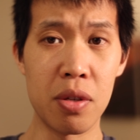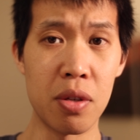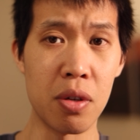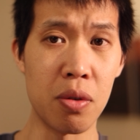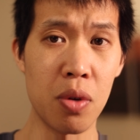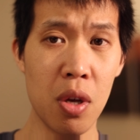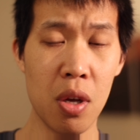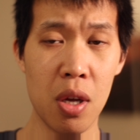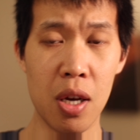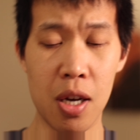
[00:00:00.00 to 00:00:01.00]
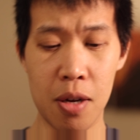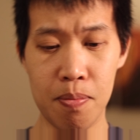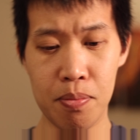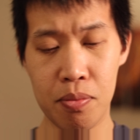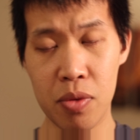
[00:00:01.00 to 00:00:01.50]
So
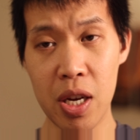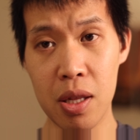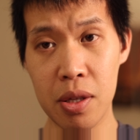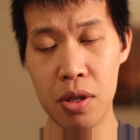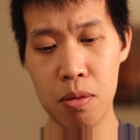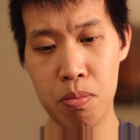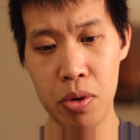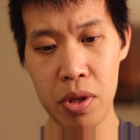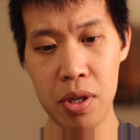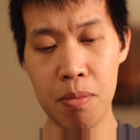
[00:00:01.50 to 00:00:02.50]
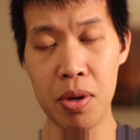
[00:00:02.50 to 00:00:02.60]
yeah, let's put this up